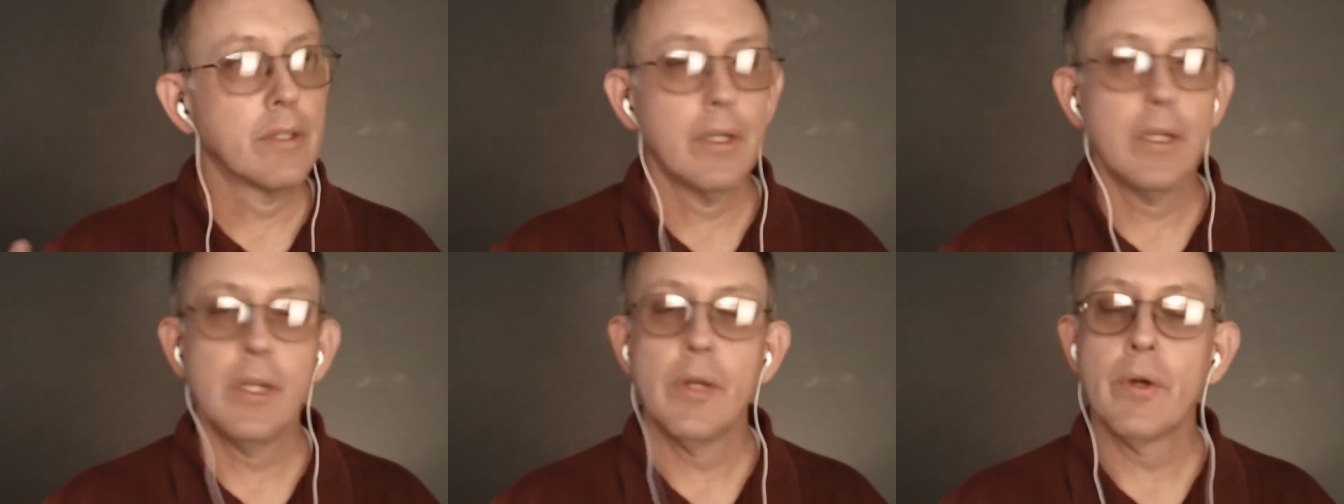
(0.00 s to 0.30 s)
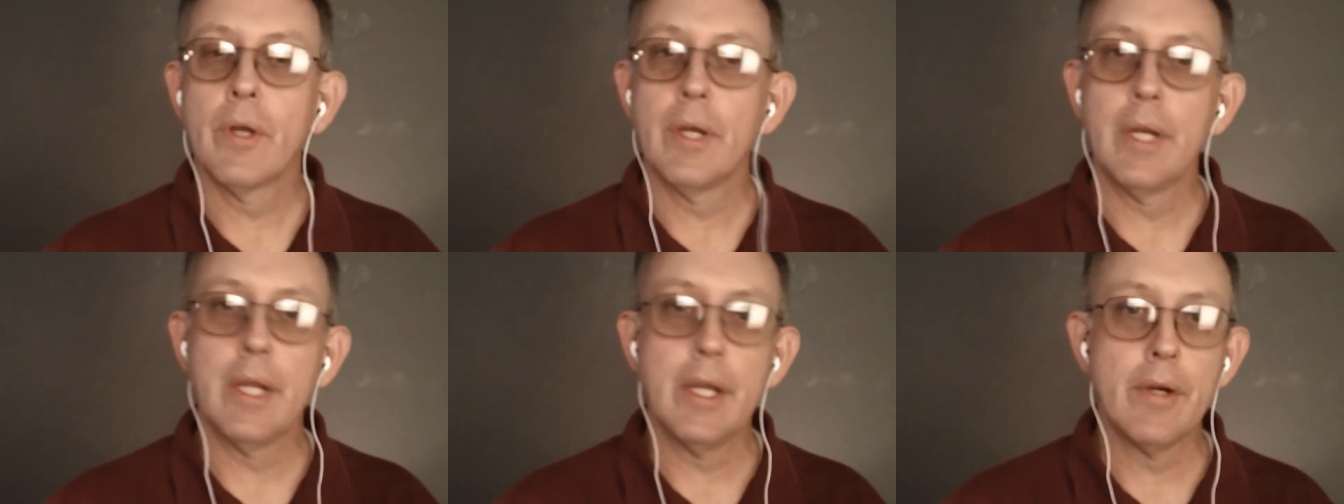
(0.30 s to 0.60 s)
you
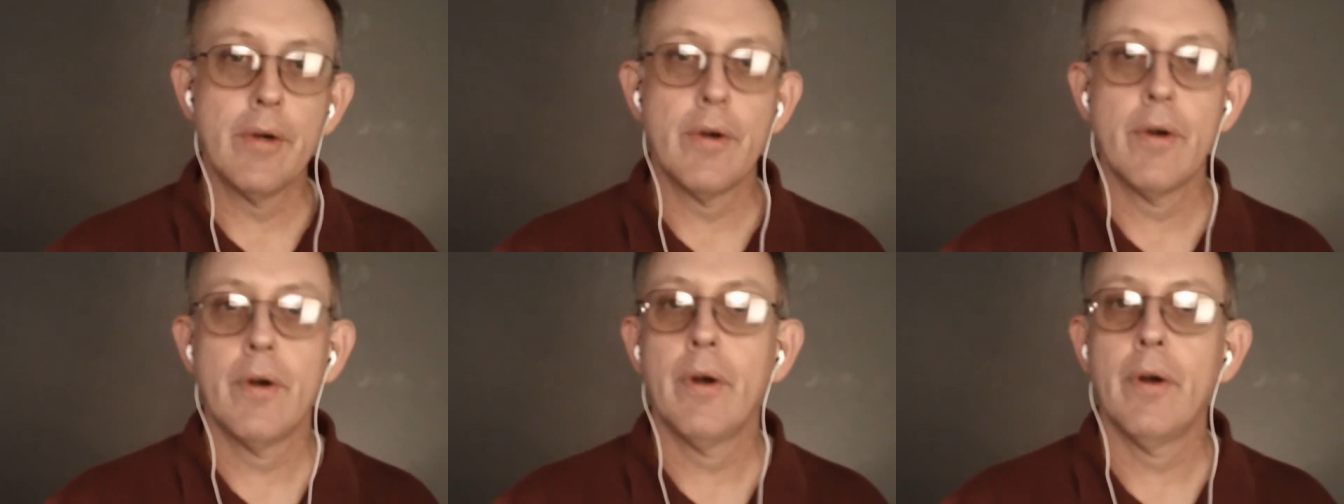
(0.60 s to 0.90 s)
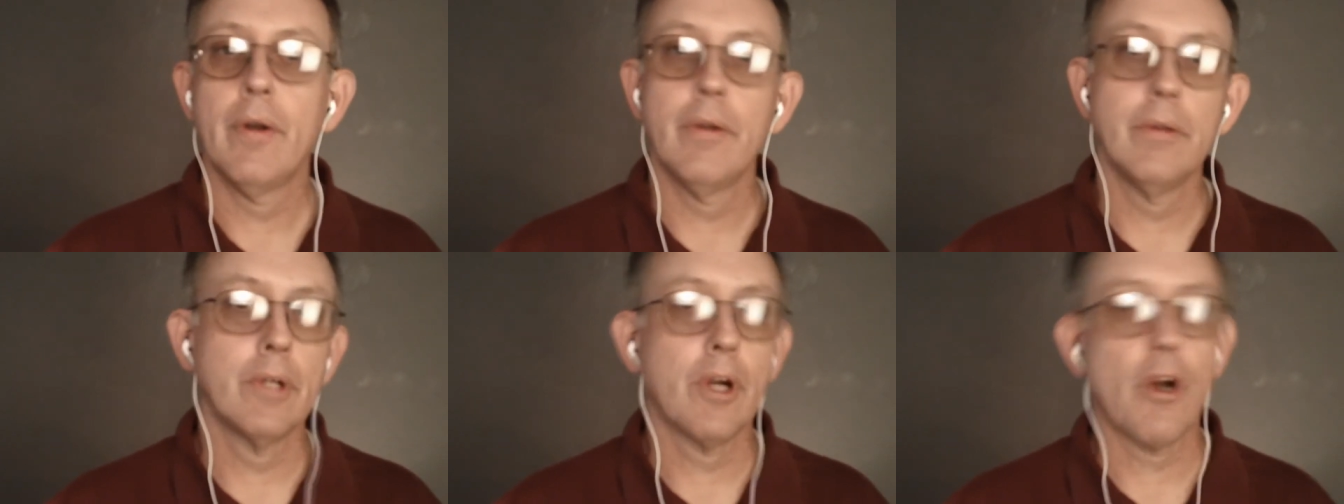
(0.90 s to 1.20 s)
can
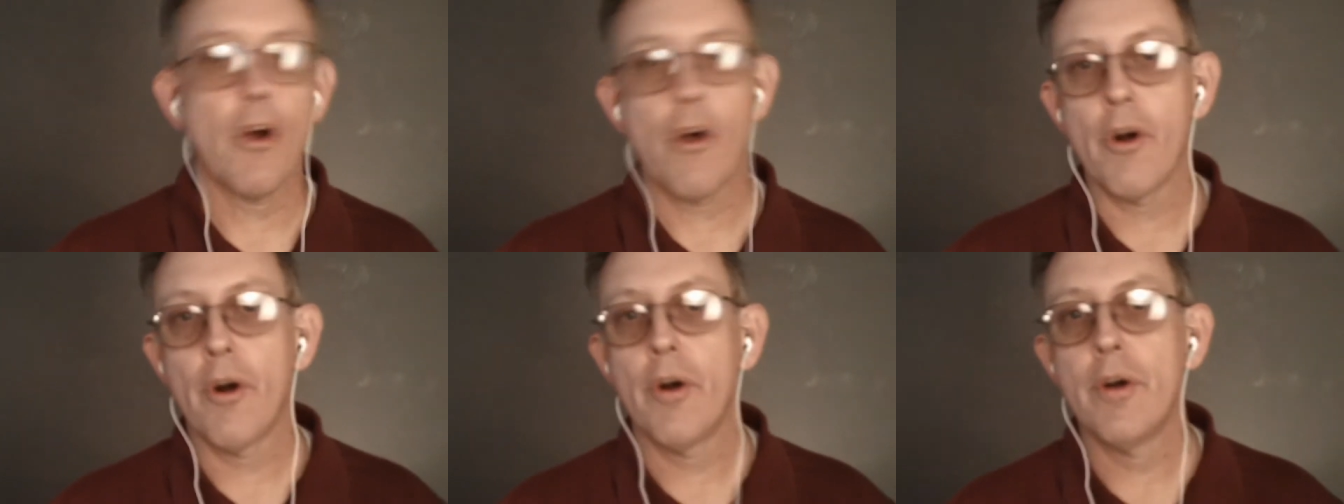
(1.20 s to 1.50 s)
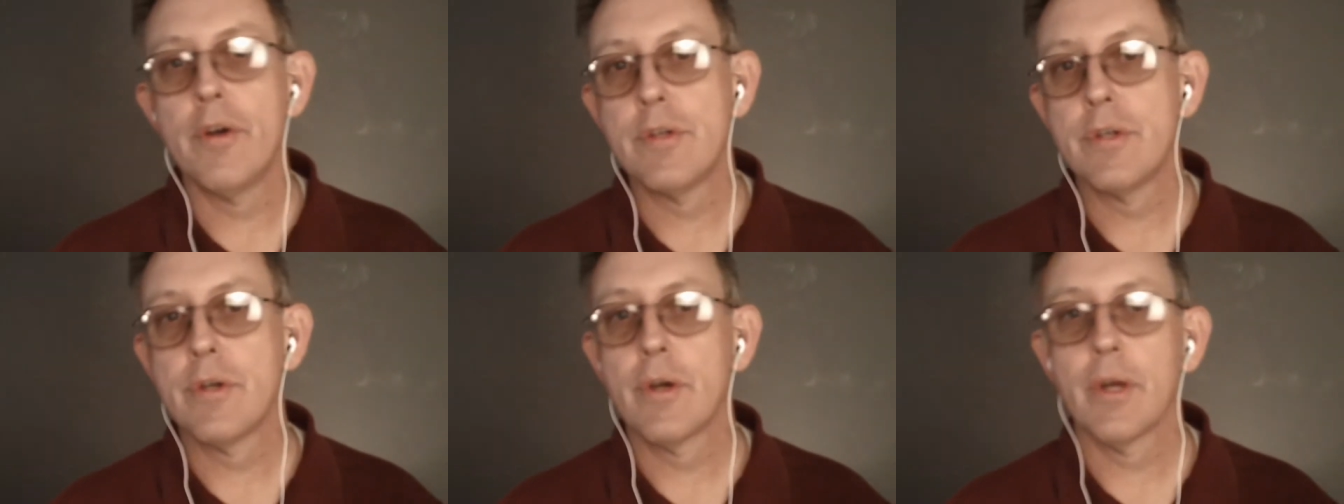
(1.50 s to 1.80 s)
hear
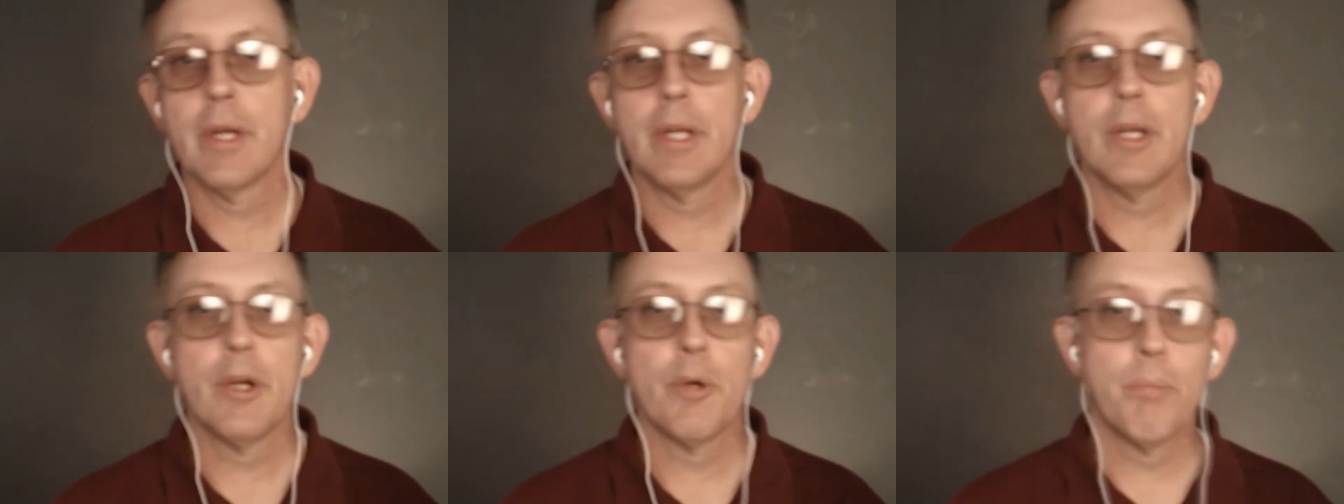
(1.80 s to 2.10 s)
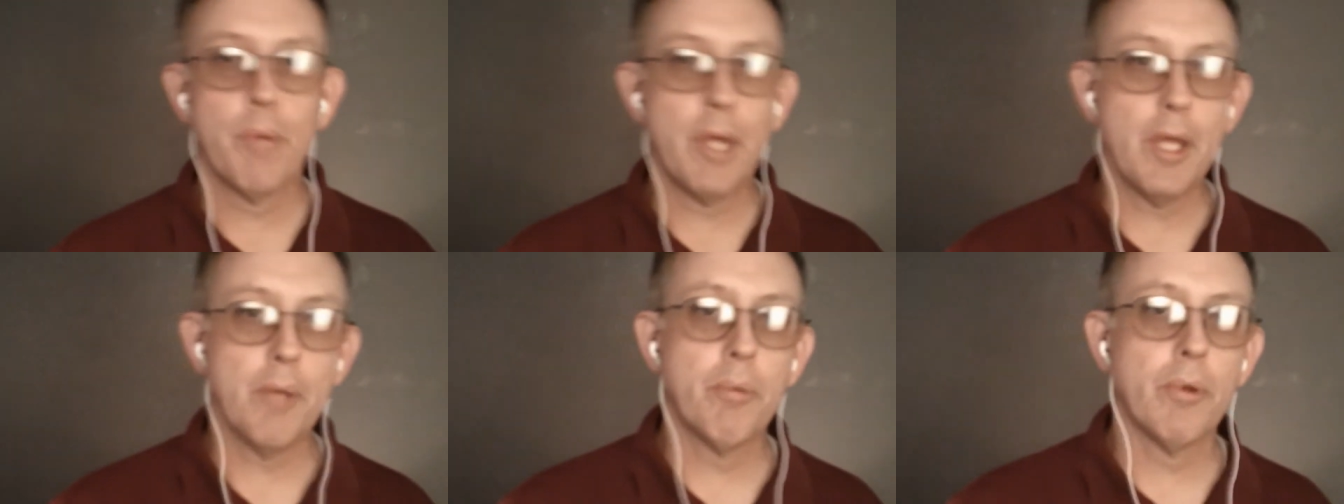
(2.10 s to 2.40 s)
cars, you can hear
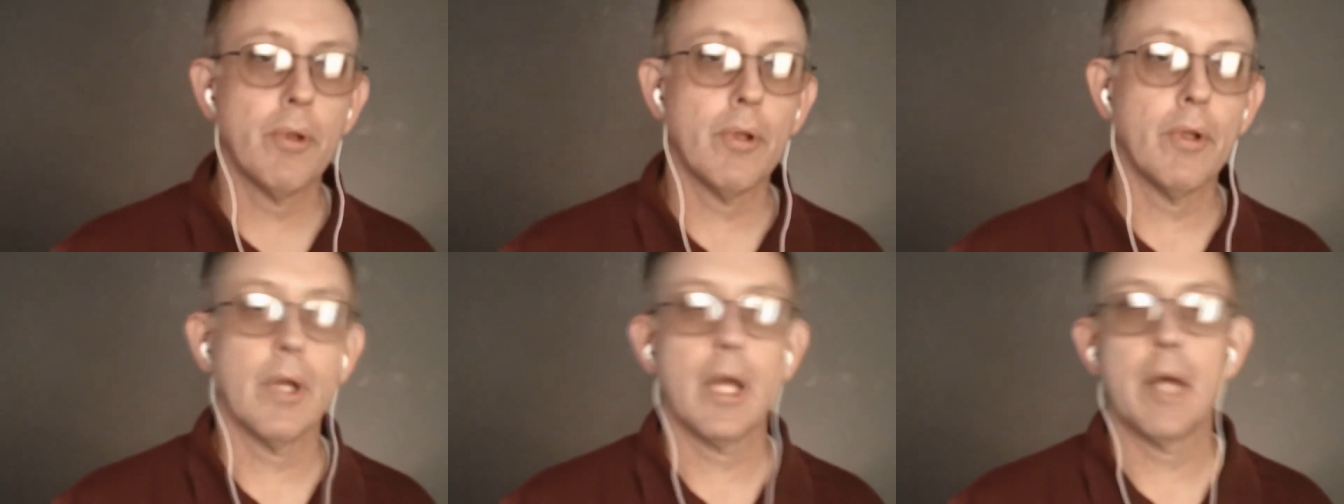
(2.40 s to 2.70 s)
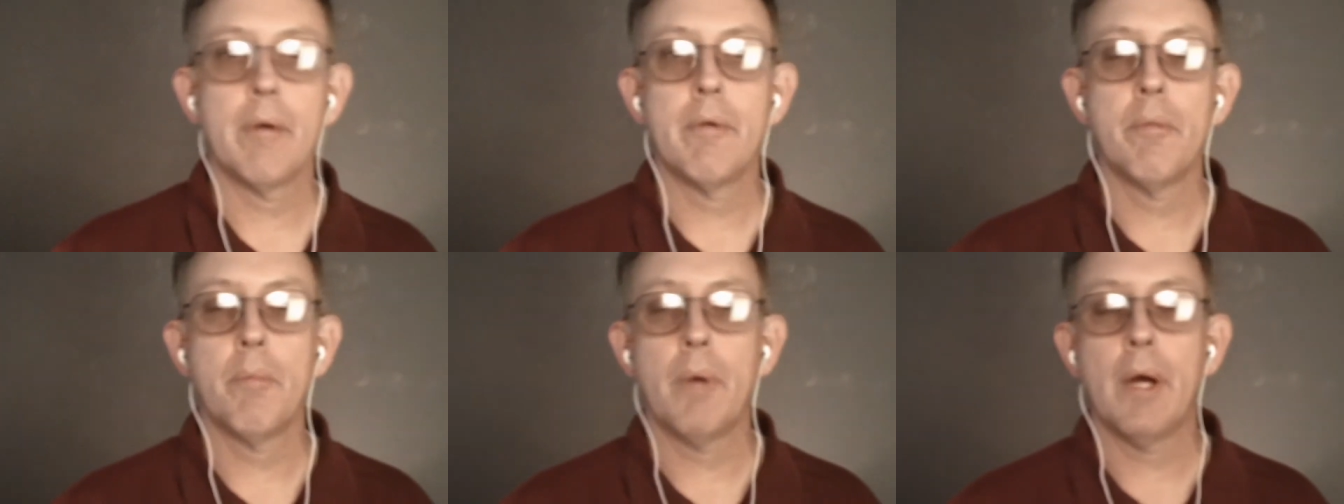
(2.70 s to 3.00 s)
people
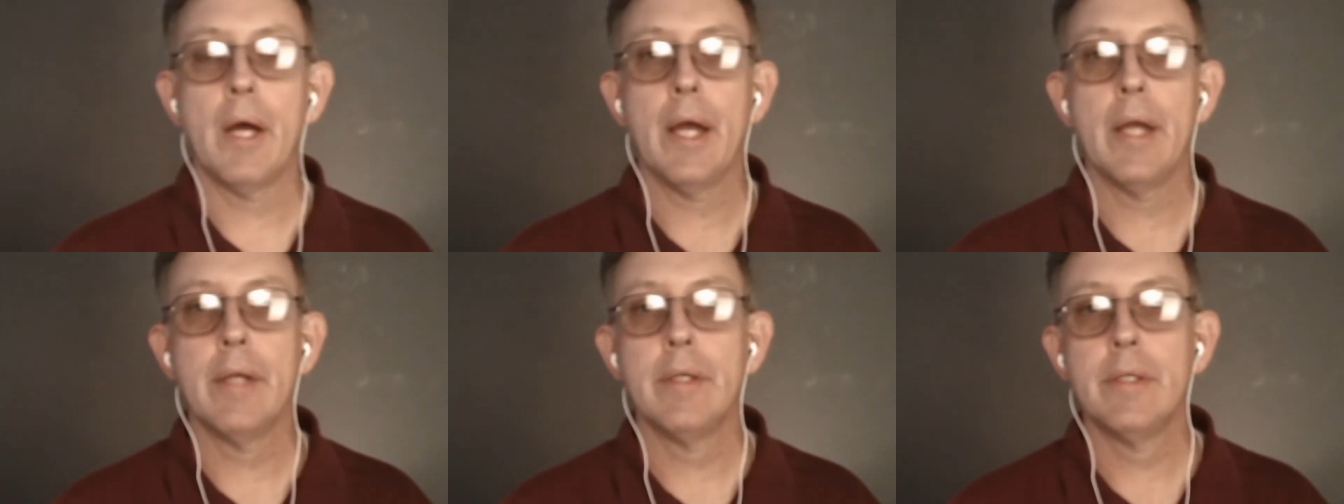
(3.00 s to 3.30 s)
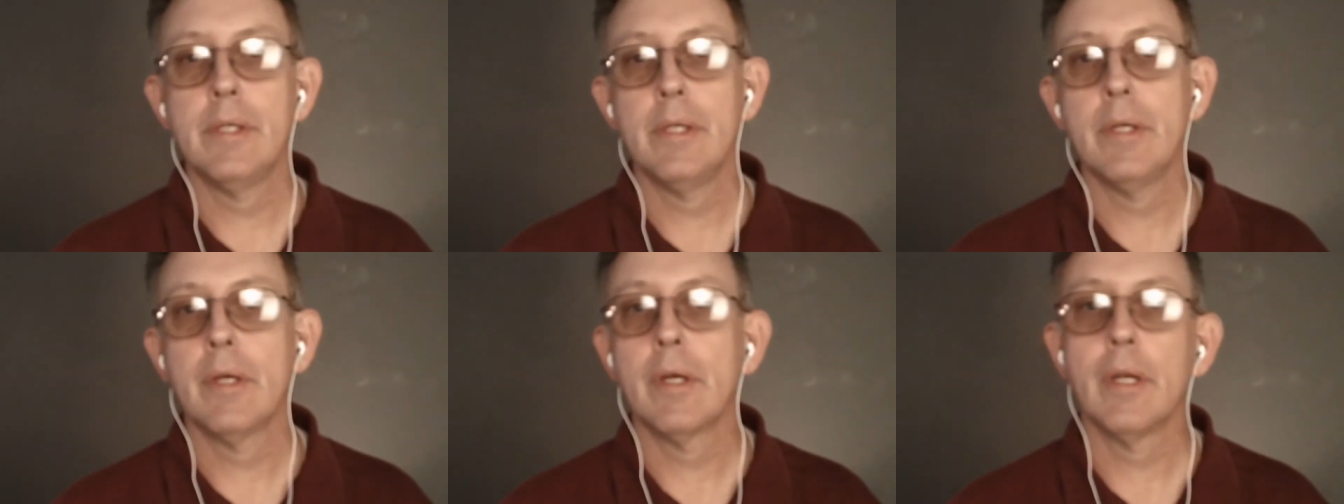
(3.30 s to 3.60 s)
coming behind
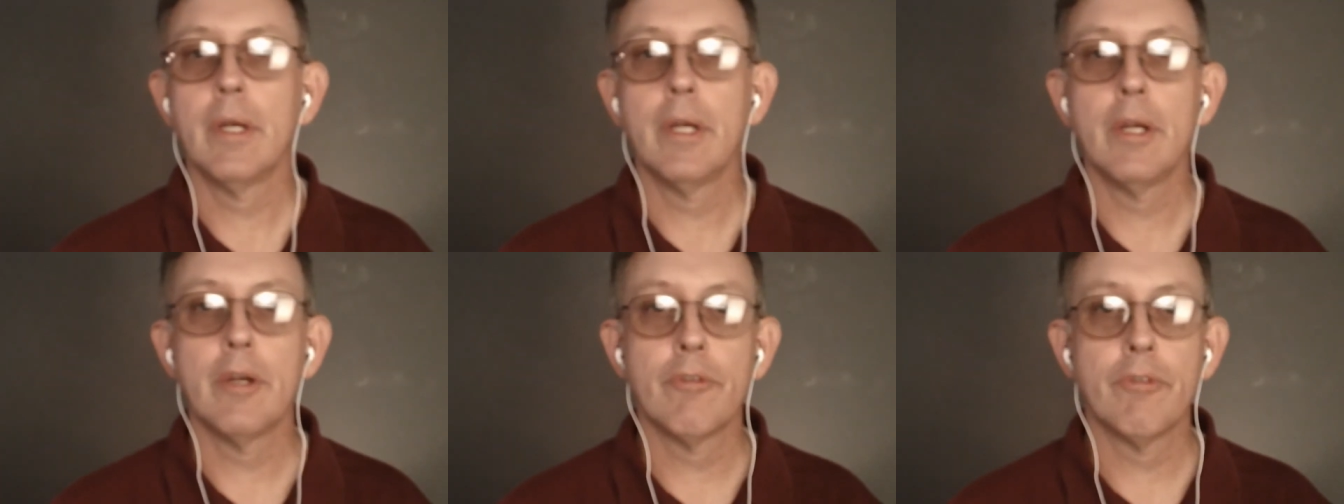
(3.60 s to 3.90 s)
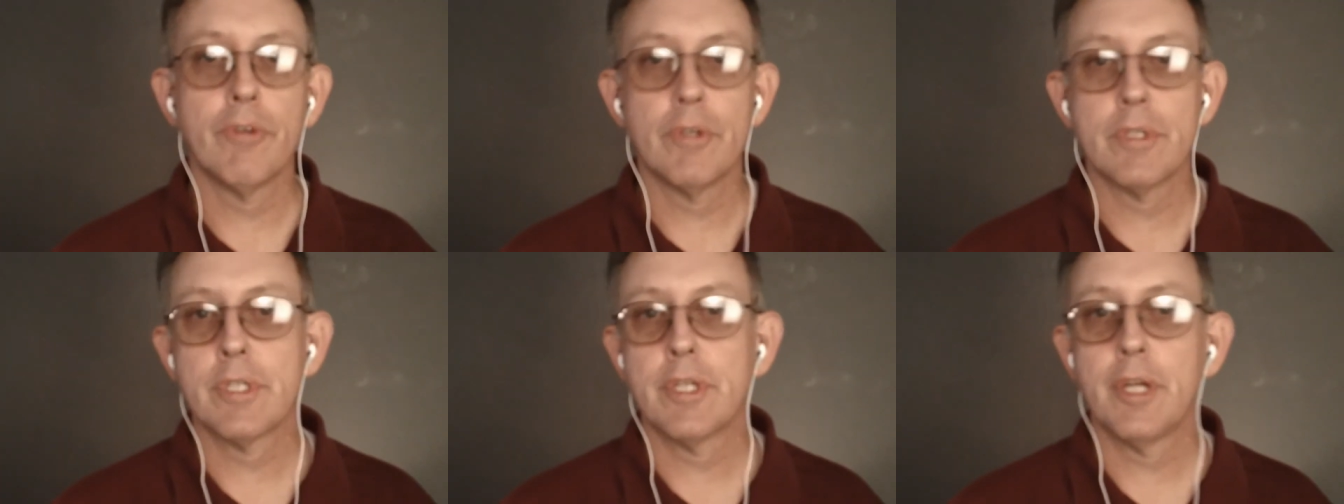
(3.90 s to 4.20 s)
you, you can hear
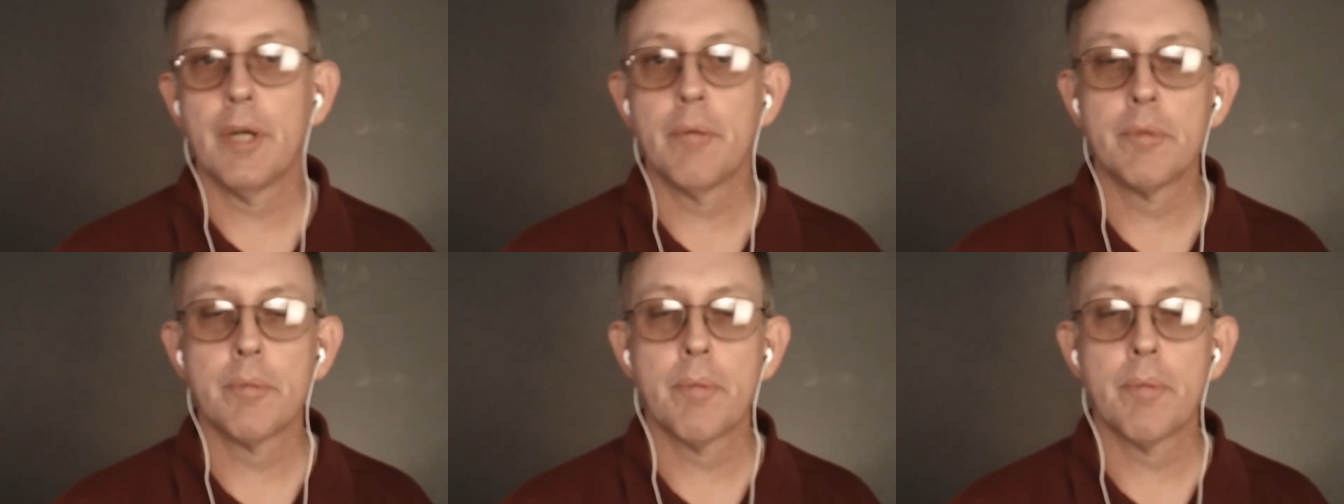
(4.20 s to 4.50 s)
footsteps